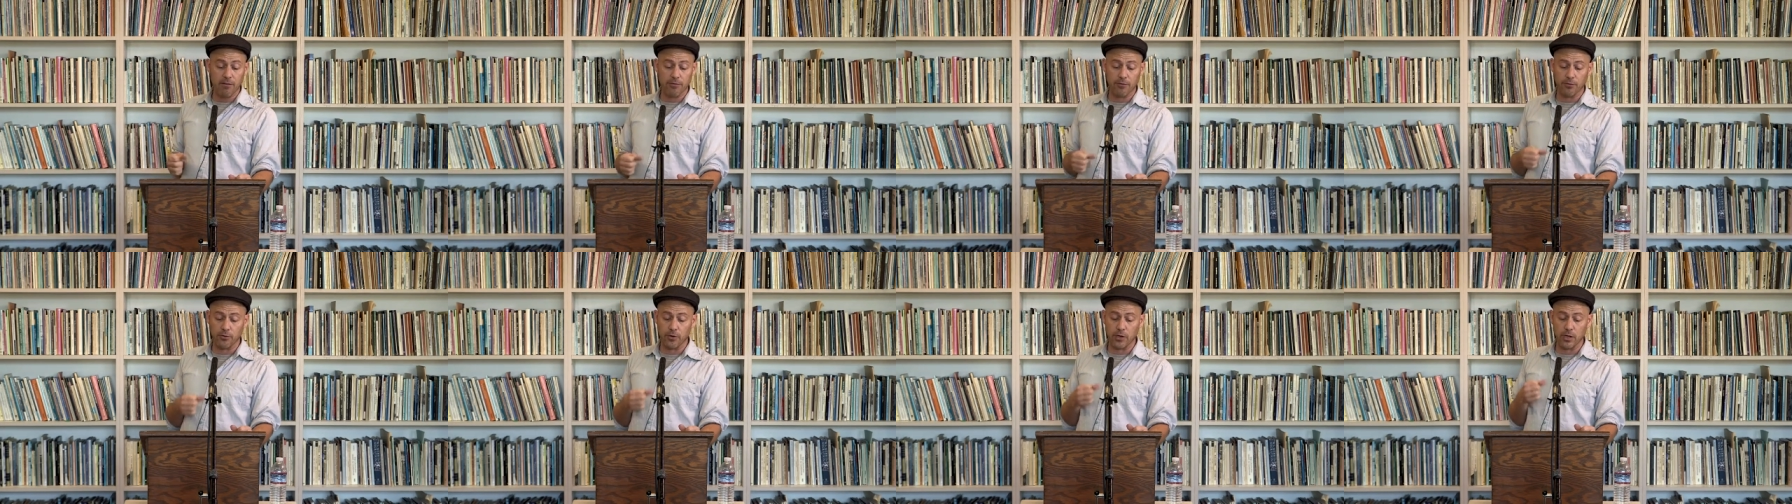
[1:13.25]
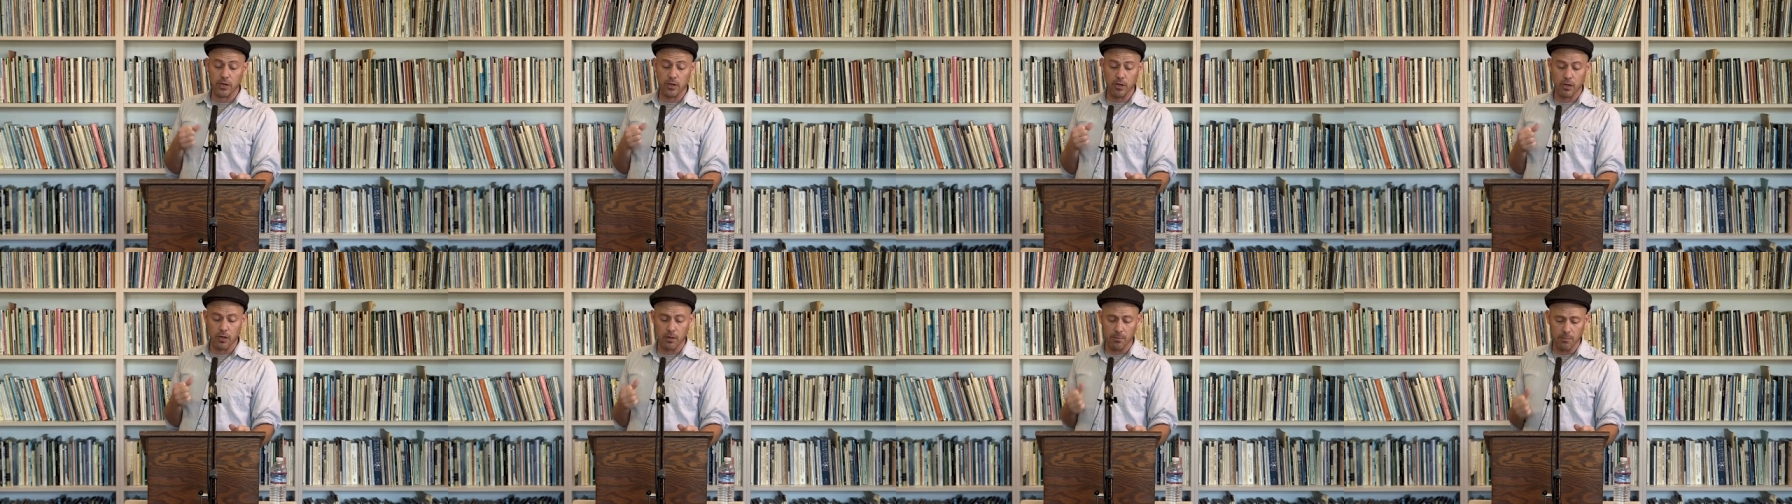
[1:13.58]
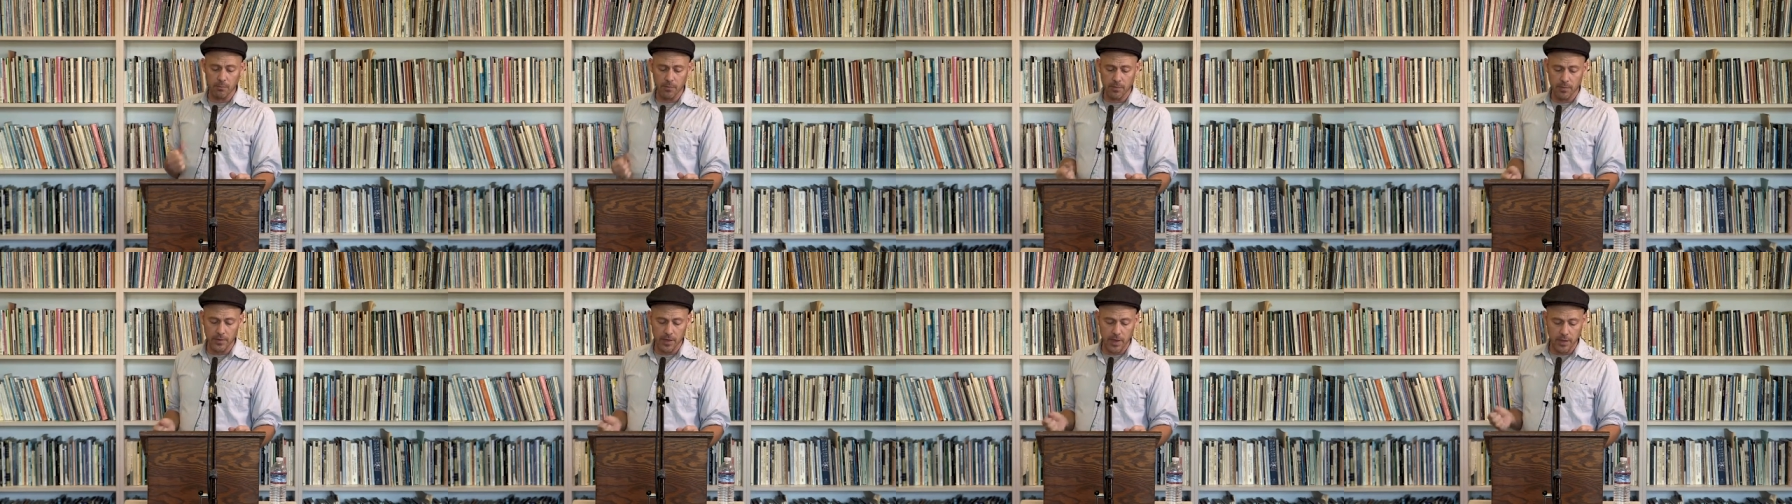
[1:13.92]

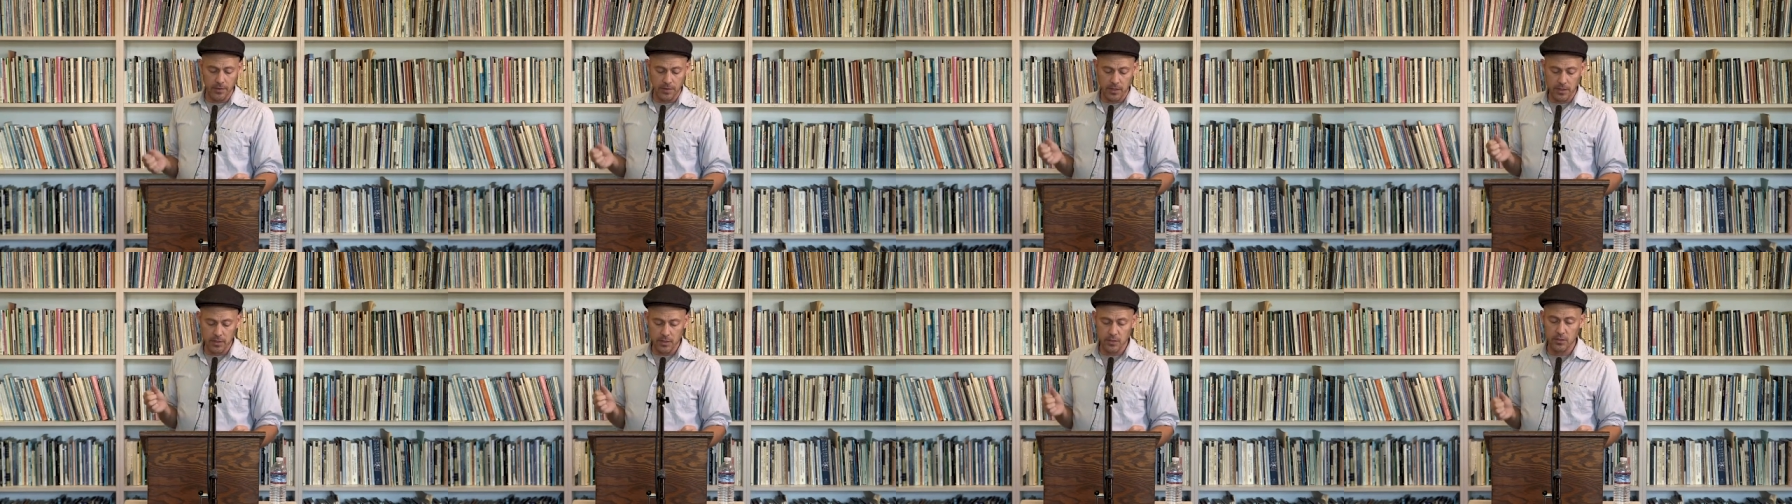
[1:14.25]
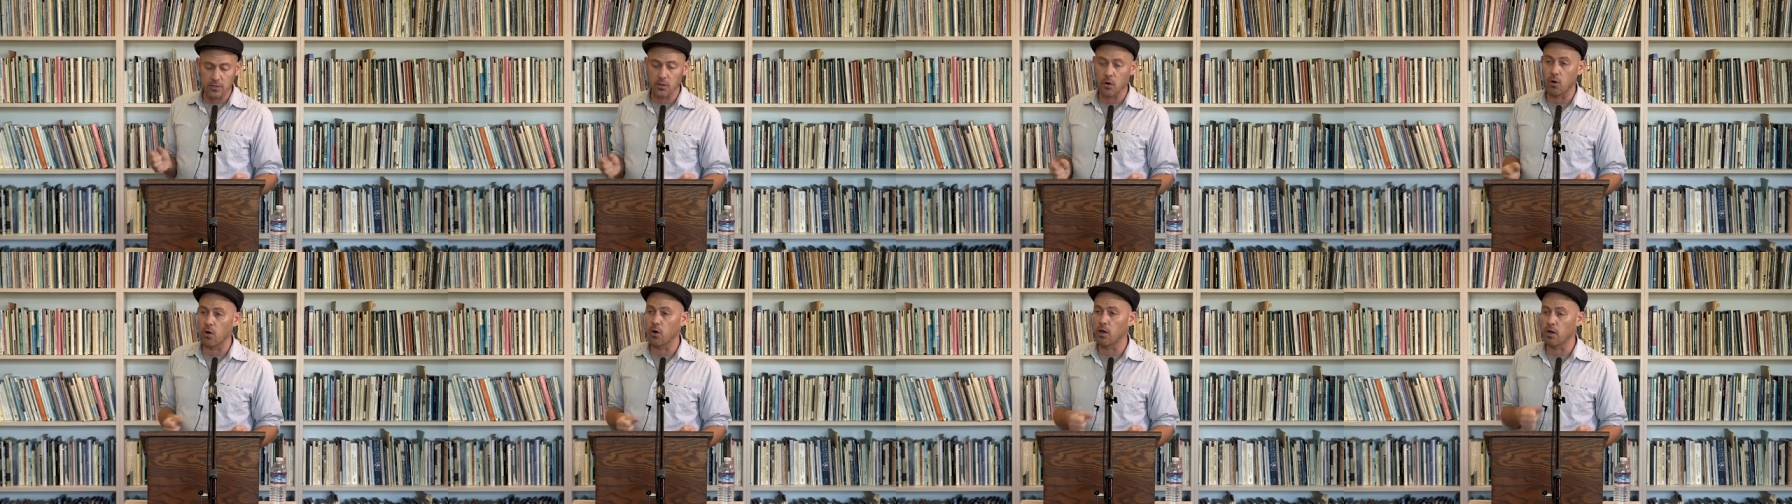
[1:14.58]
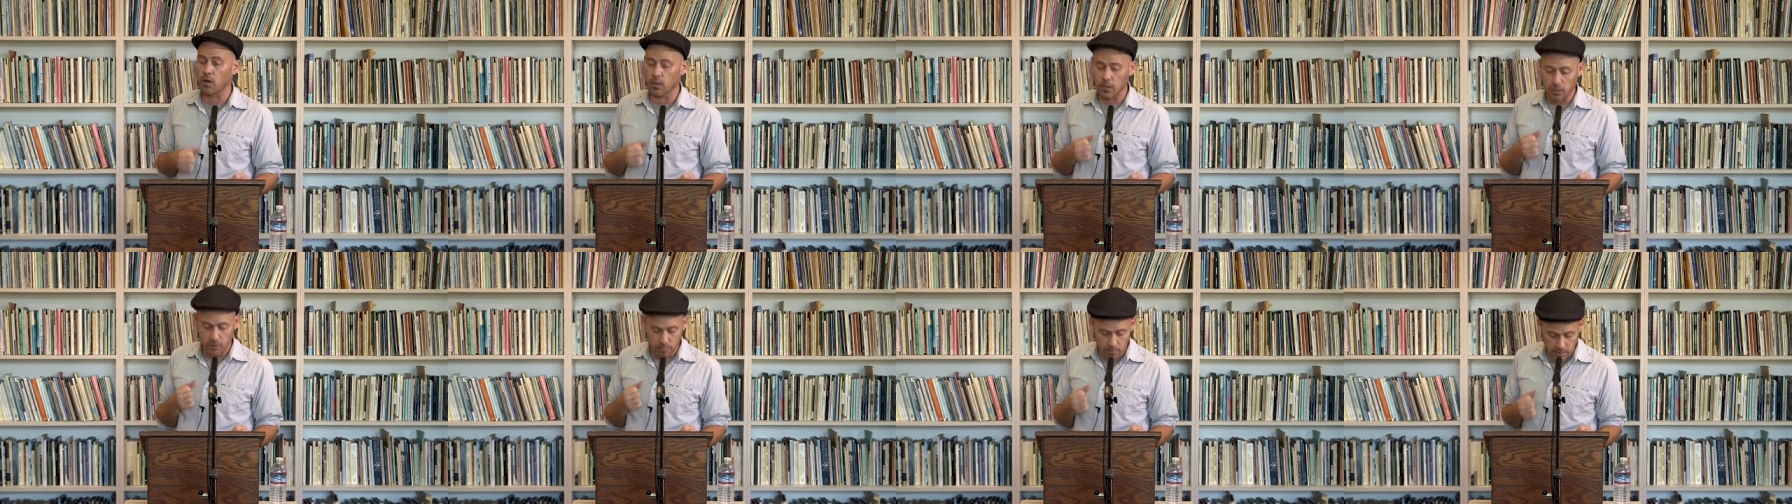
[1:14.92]
freedom than these
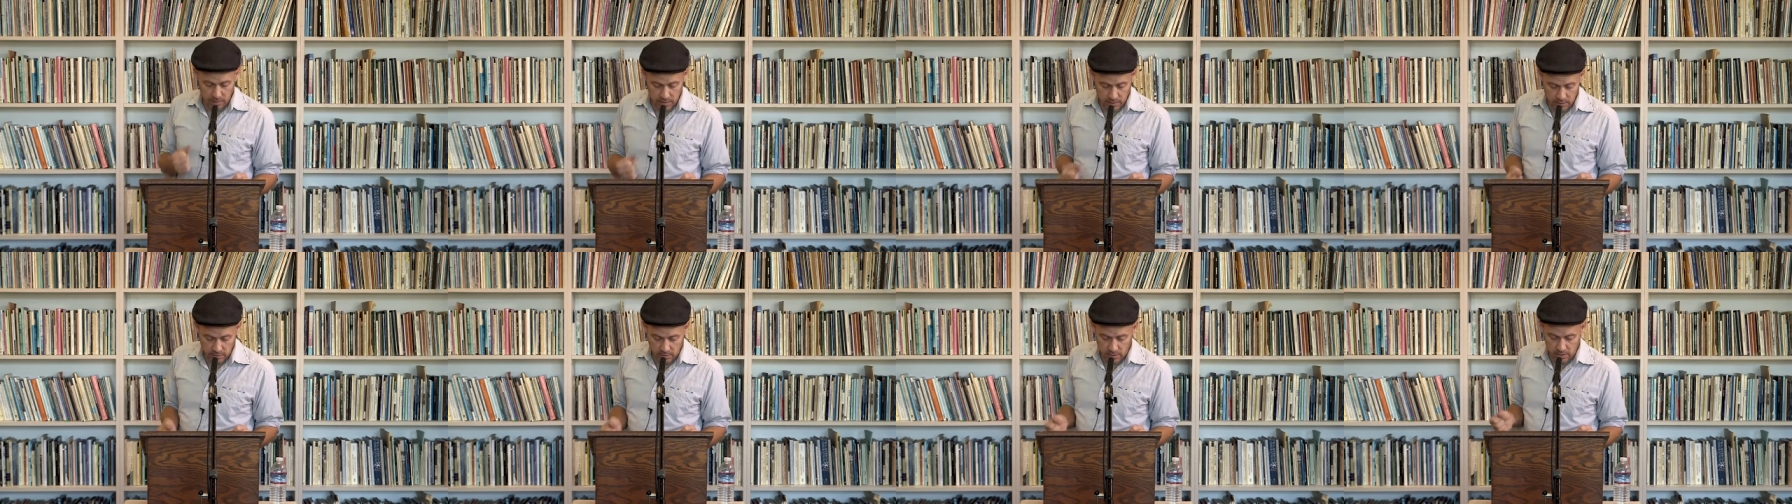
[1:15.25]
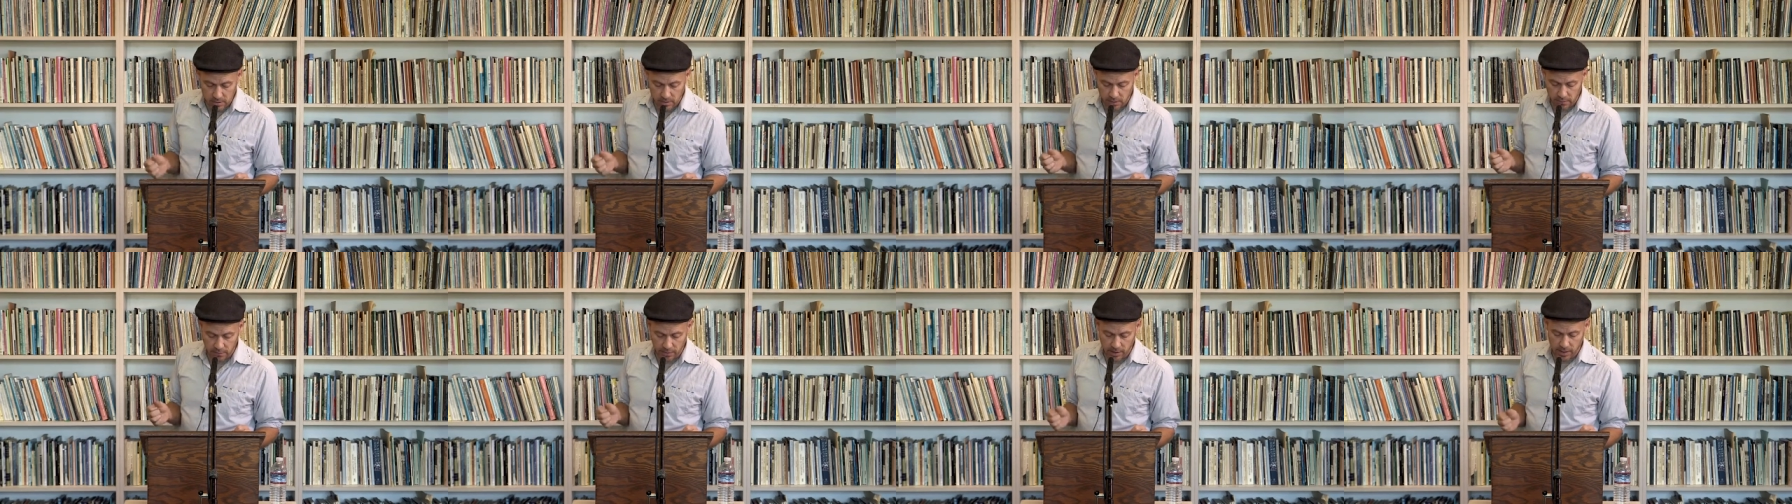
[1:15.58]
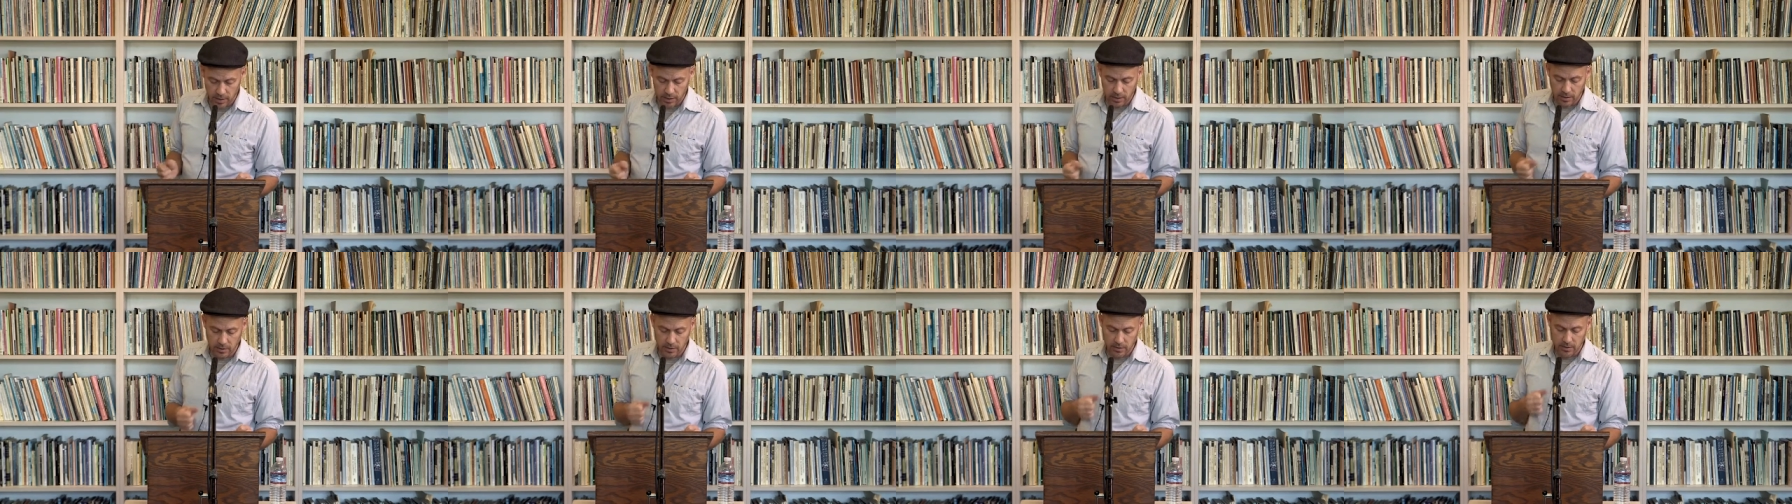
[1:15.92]
soiled pieces of
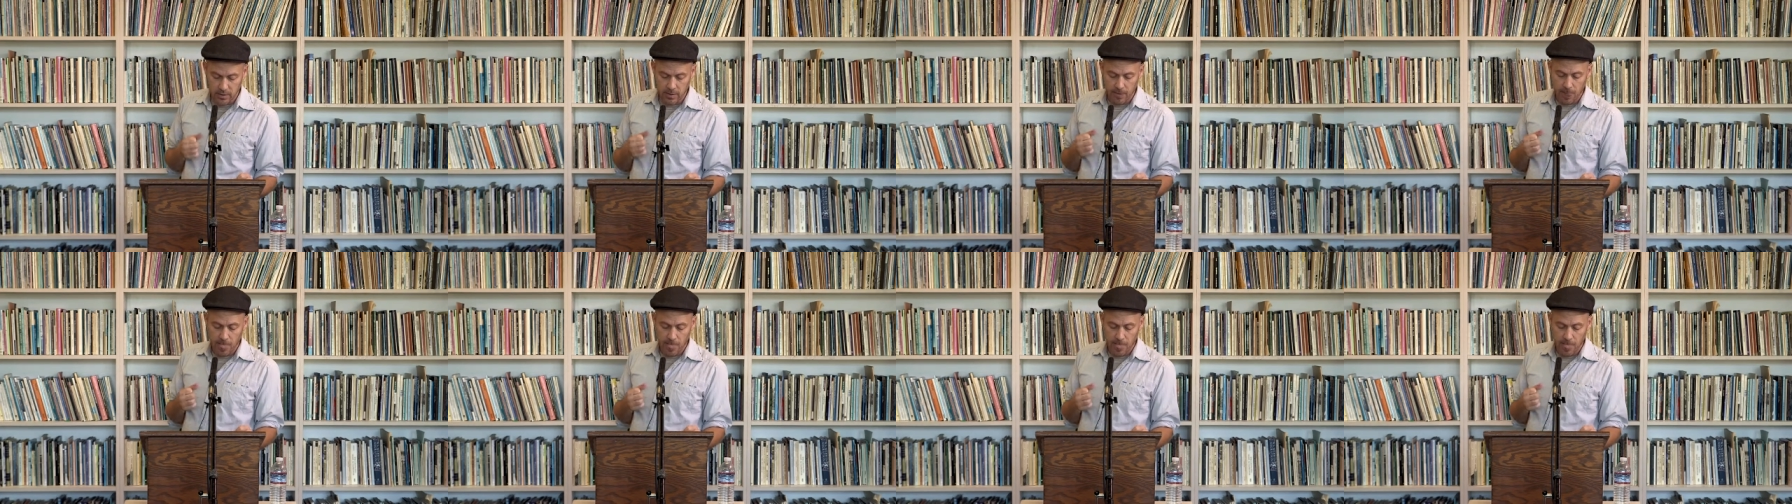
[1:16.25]
eight.